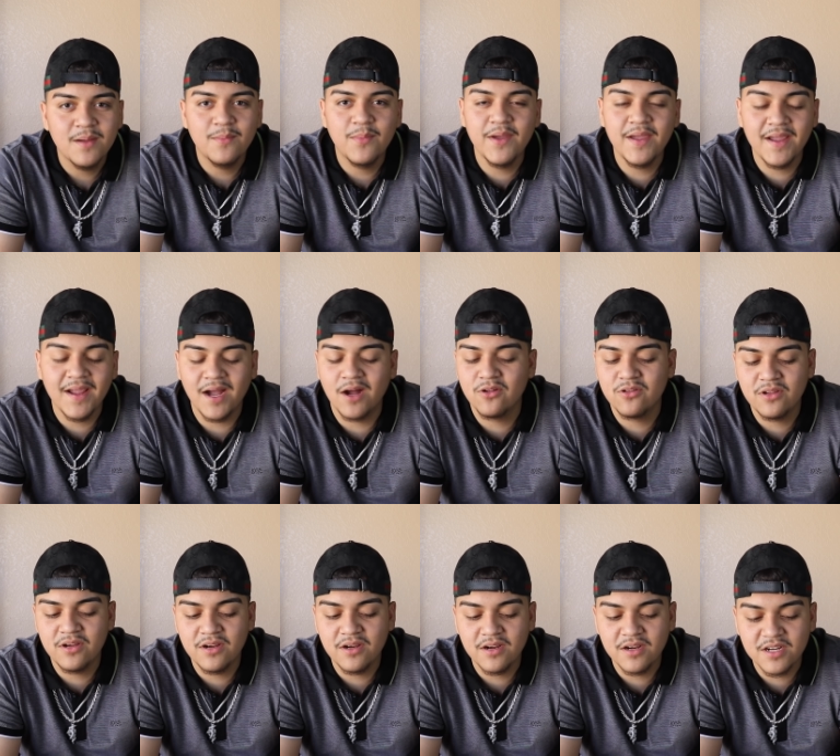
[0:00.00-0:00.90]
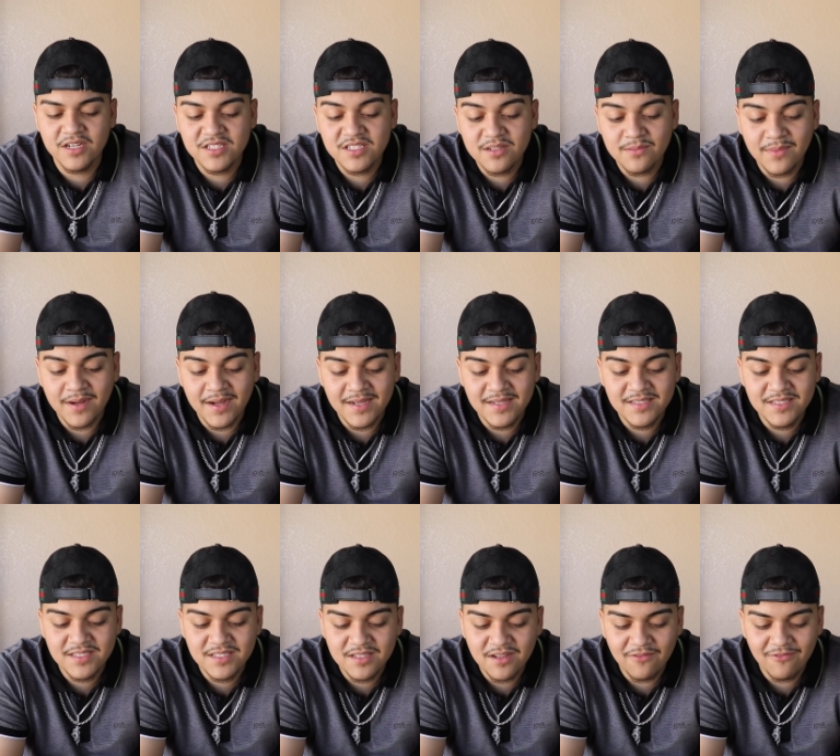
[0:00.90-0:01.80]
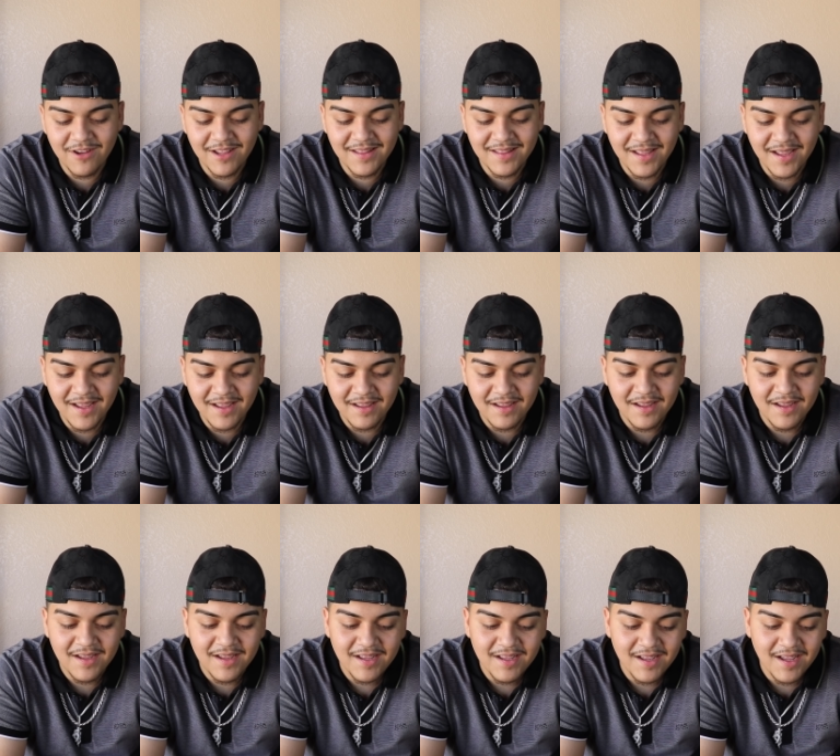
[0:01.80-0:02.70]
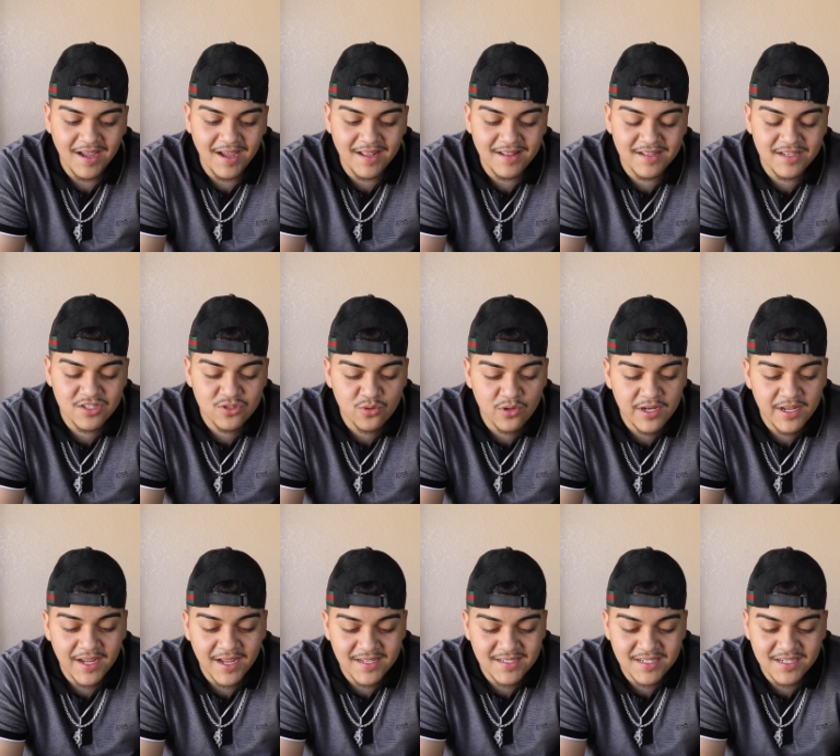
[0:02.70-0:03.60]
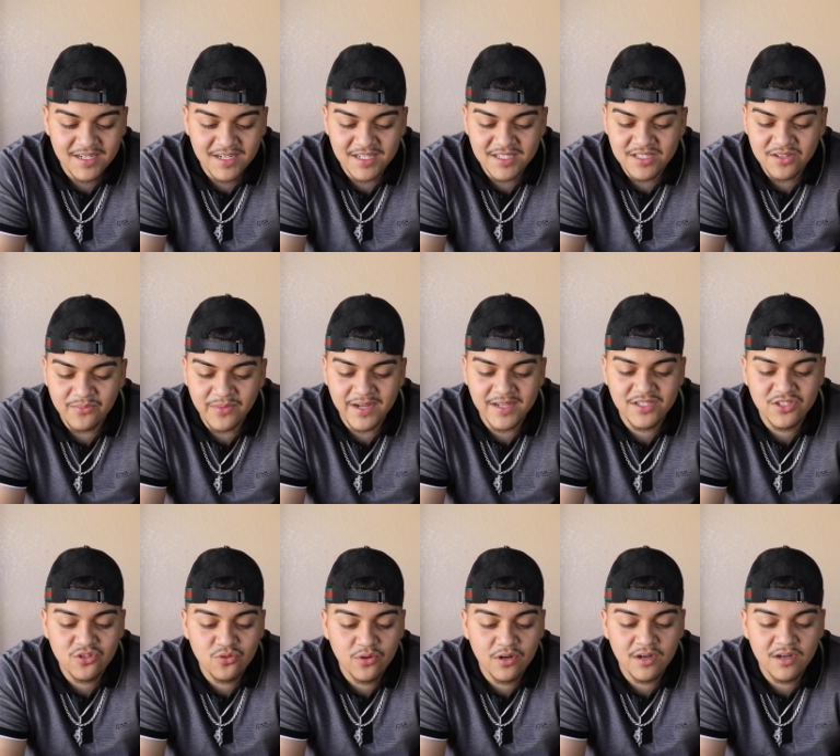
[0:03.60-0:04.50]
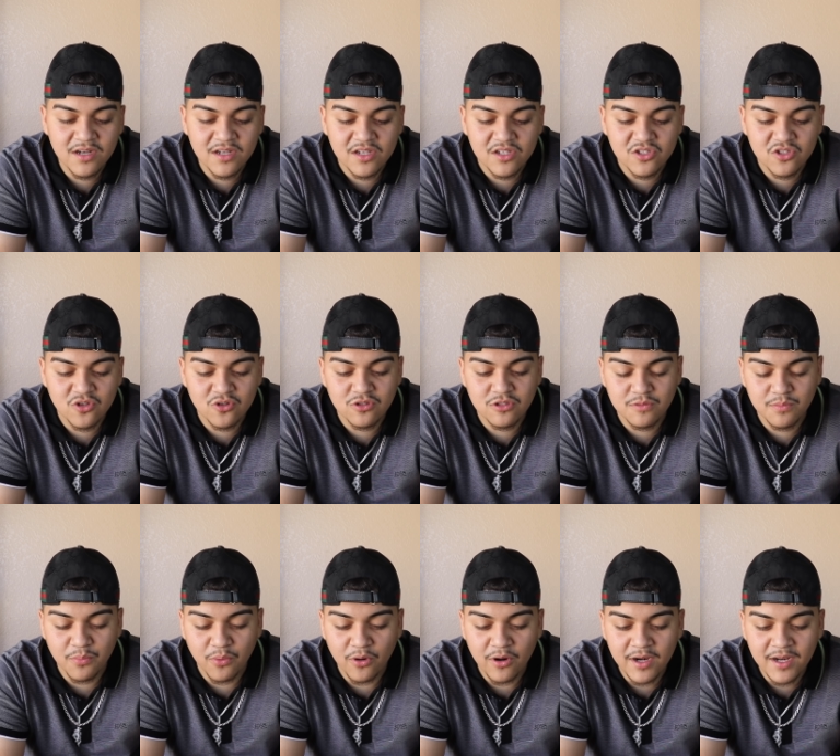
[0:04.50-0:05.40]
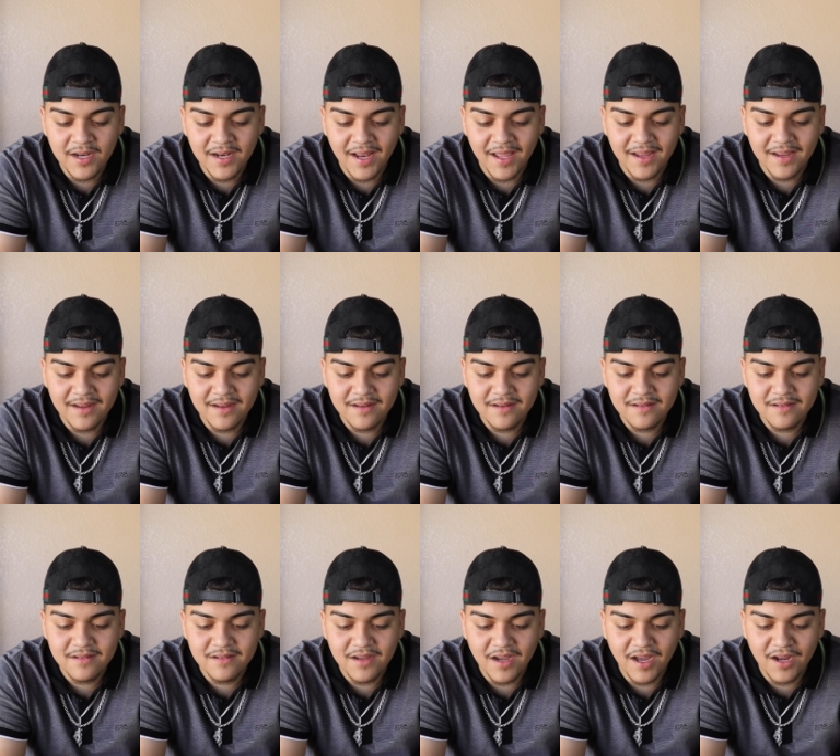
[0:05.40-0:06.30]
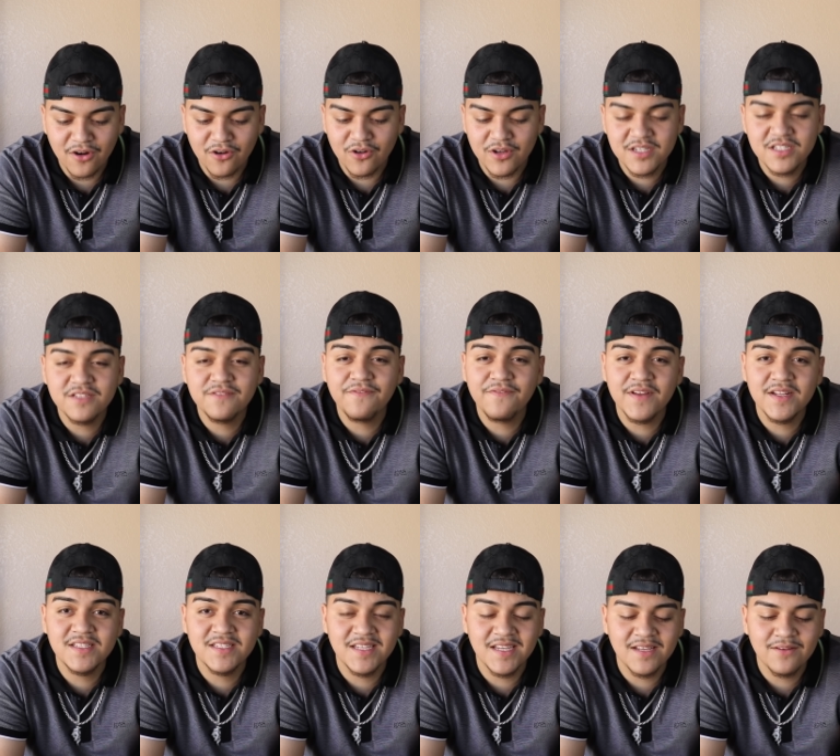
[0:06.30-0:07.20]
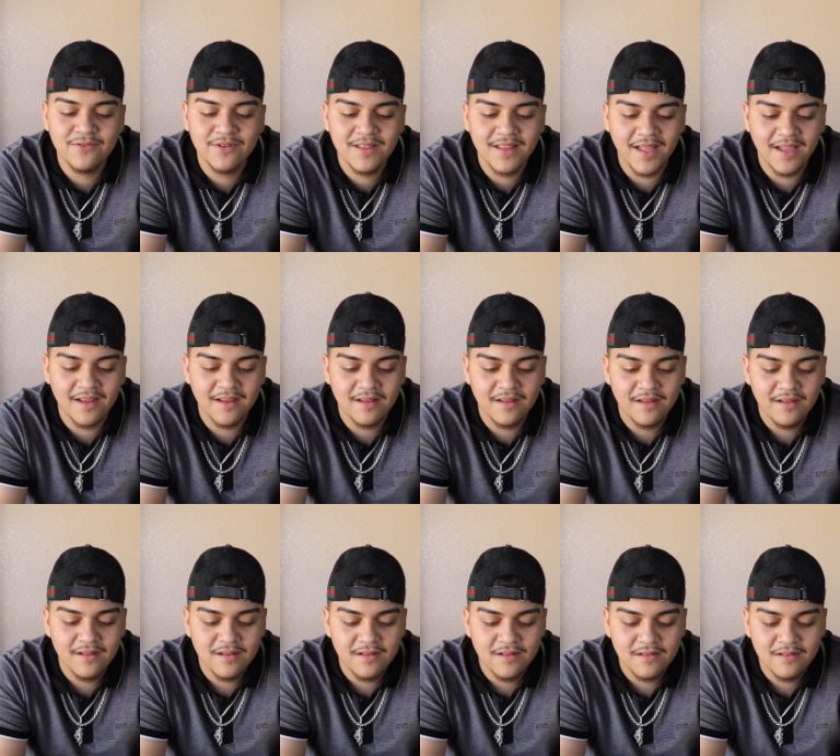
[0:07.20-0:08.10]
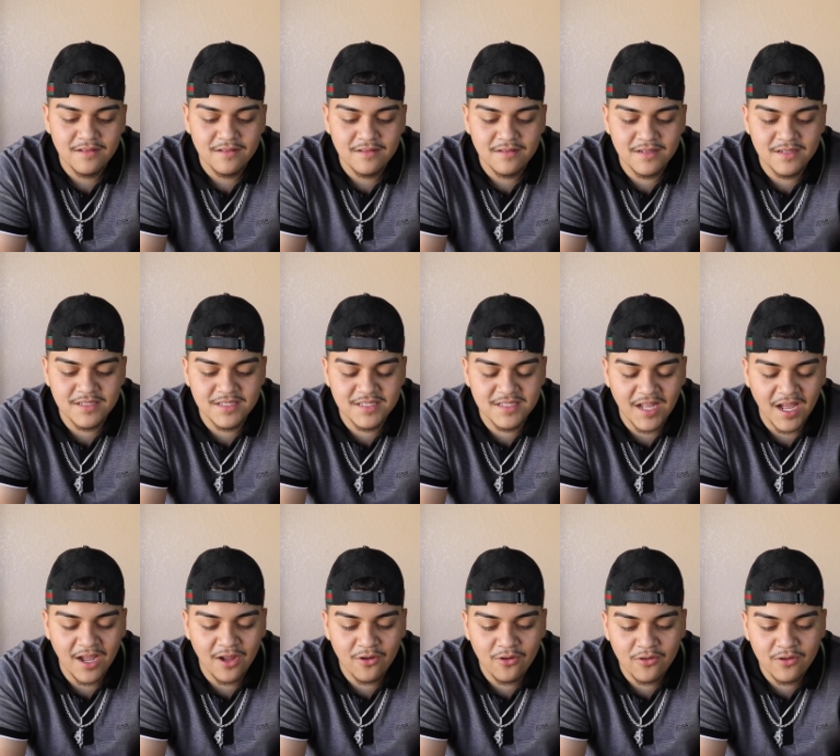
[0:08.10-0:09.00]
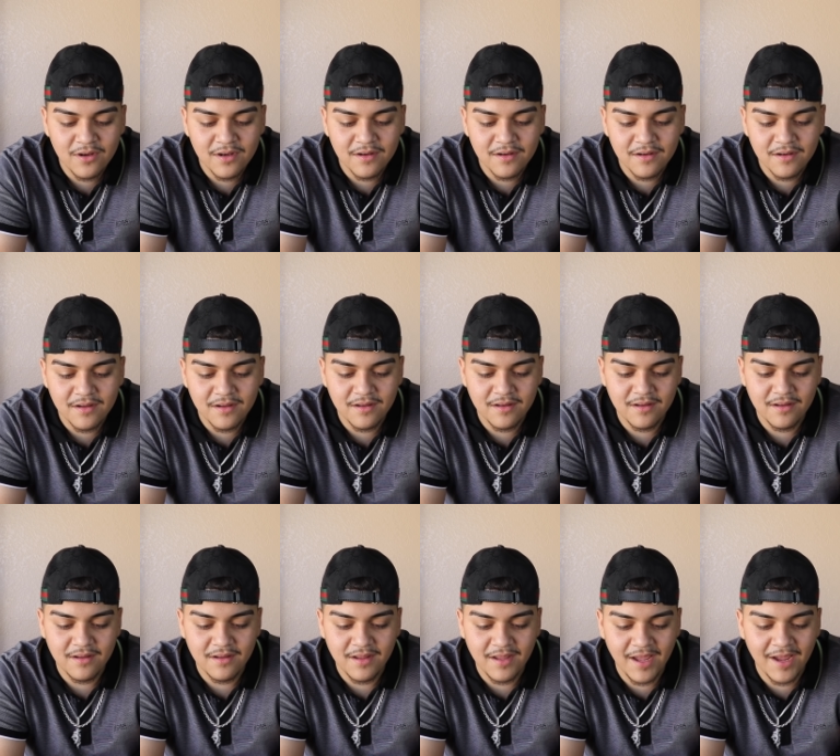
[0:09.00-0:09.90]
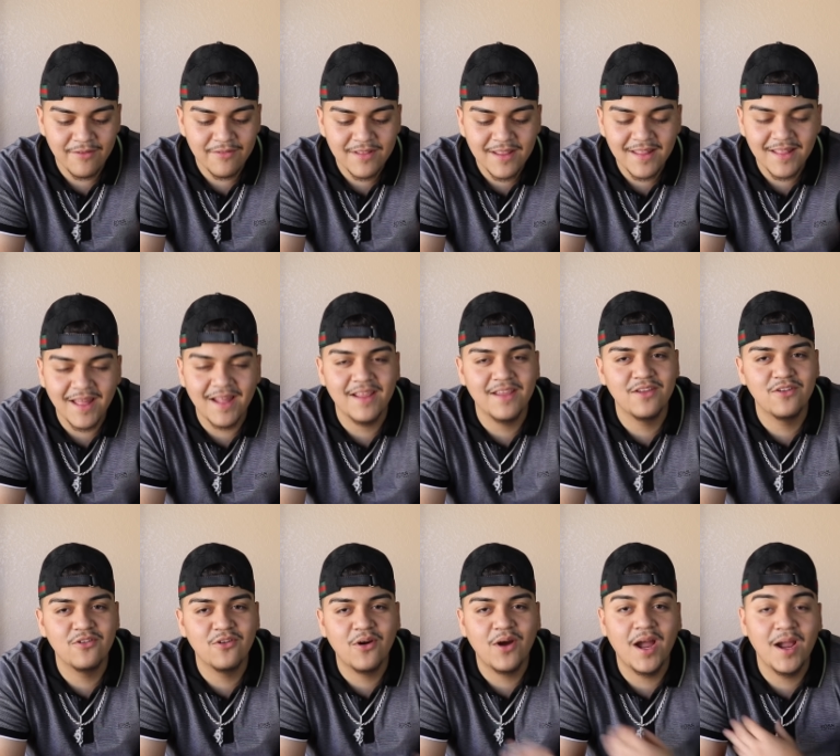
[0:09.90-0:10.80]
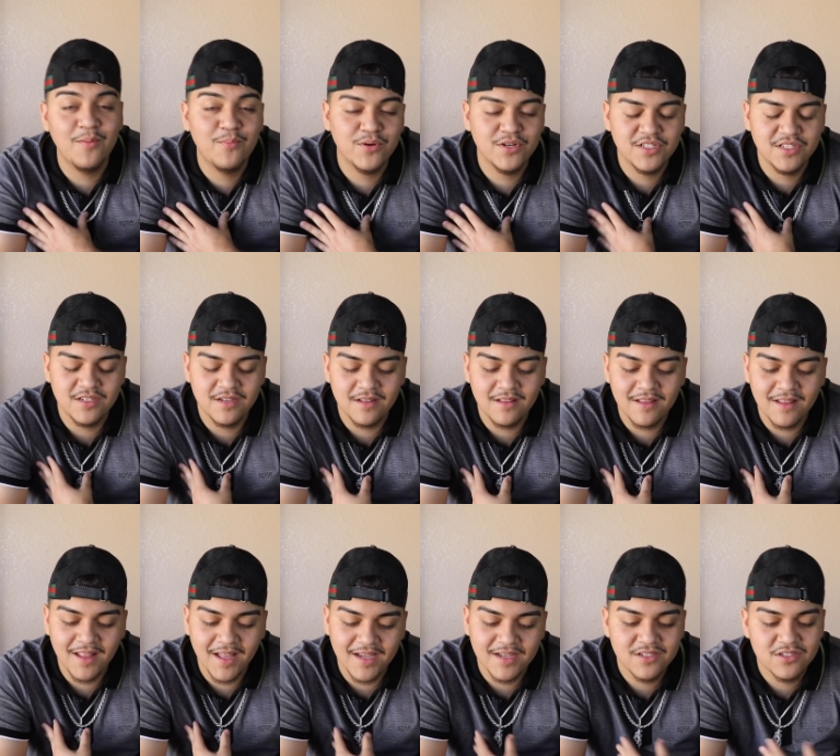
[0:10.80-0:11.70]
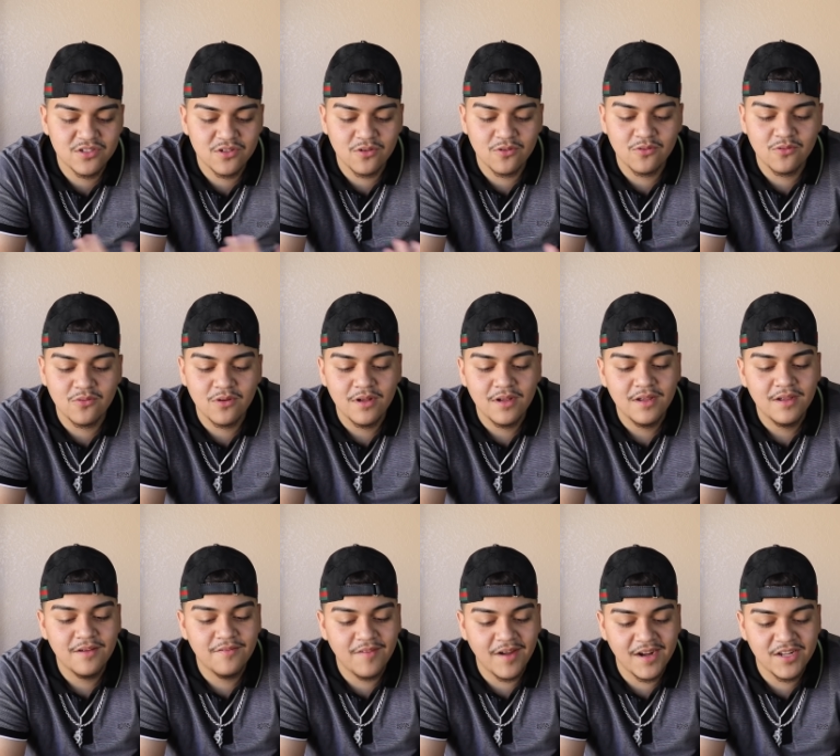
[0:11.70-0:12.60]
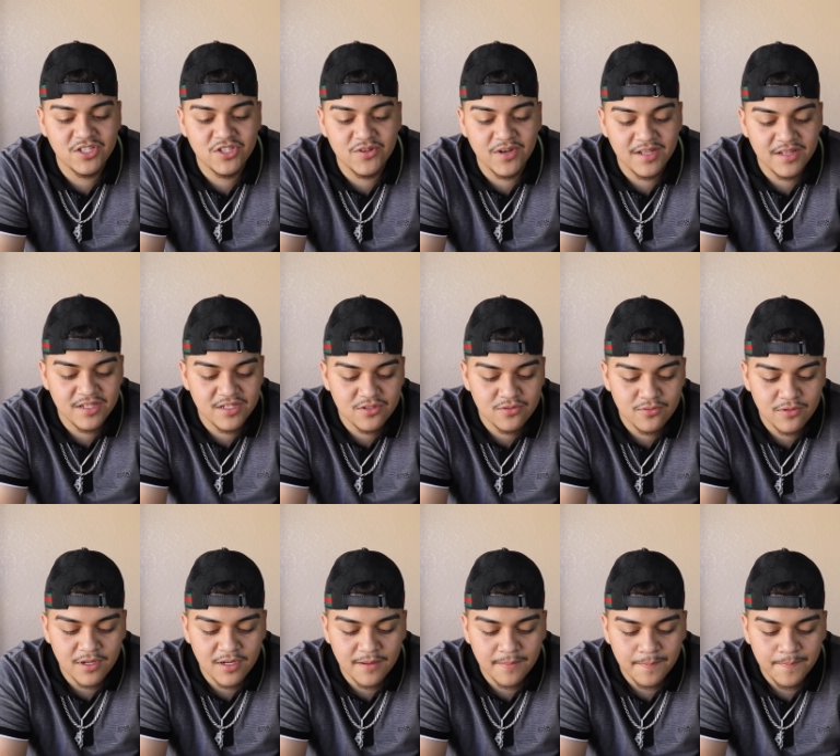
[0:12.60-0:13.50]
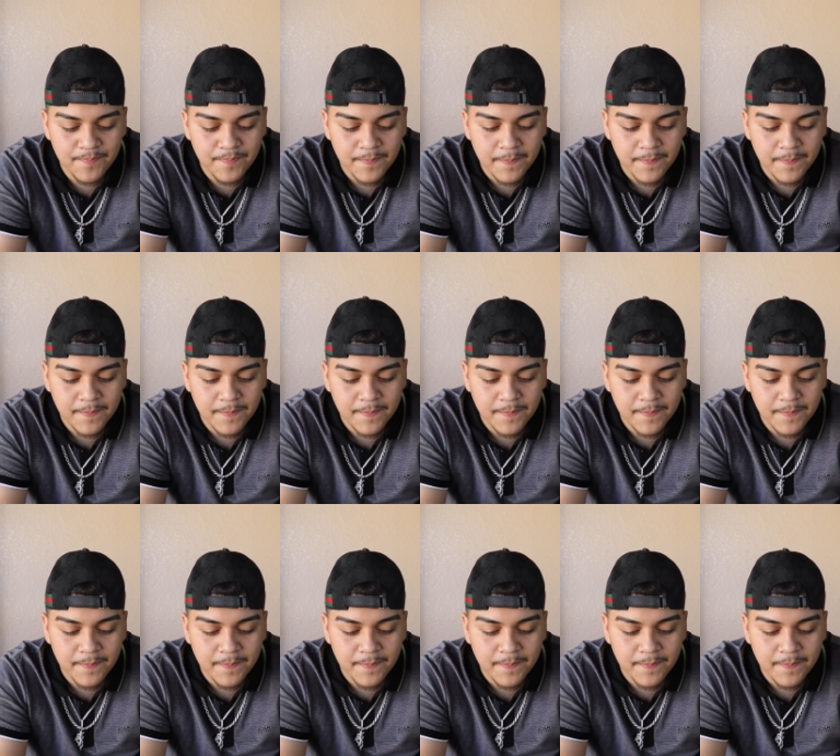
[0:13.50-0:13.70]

being out there customized and stuff like that. And this one, he has it customized to where it looks so sporty, like, I don't know, it just fits in with like the style and everything that, you know, I personally like. So if I had to rate this one,